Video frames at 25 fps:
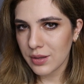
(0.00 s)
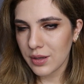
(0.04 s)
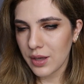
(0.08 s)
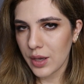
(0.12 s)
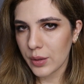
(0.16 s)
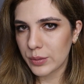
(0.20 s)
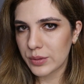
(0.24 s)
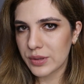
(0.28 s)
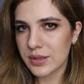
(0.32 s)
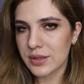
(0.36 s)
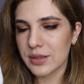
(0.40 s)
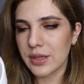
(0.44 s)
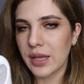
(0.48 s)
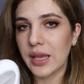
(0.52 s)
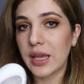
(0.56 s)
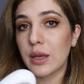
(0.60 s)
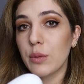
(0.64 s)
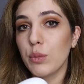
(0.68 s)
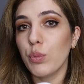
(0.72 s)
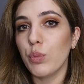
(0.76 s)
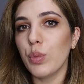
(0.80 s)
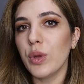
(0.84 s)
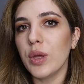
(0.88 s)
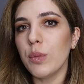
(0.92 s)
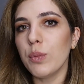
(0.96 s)
I would say,
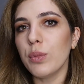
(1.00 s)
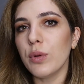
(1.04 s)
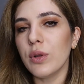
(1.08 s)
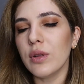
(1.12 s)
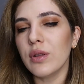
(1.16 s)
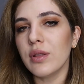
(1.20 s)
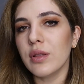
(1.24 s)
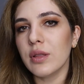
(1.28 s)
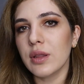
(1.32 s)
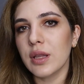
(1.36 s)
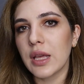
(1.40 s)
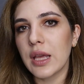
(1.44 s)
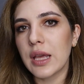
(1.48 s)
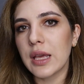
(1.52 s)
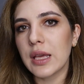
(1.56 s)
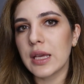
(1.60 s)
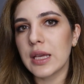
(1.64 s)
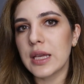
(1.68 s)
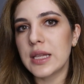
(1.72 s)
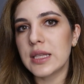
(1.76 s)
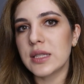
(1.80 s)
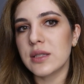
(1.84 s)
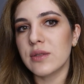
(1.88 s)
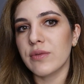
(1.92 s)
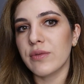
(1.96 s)
and people think
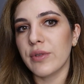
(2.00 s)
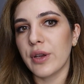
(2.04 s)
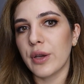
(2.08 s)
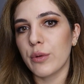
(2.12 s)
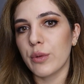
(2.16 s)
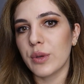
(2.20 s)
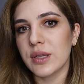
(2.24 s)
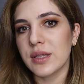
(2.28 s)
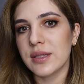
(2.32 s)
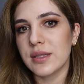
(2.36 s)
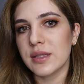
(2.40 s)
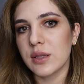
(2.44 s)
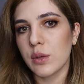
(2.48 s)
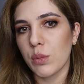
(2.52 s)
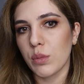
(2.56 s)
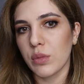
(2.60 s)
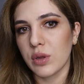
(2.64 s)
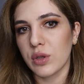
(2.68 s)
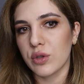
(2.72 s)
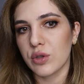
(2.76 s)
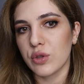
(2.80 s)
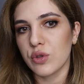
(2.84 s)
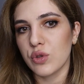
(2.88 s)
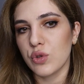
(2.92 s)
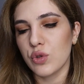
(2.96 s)
it's very
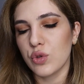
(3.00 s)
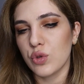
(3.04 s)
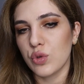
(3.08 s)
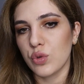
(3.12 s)
similar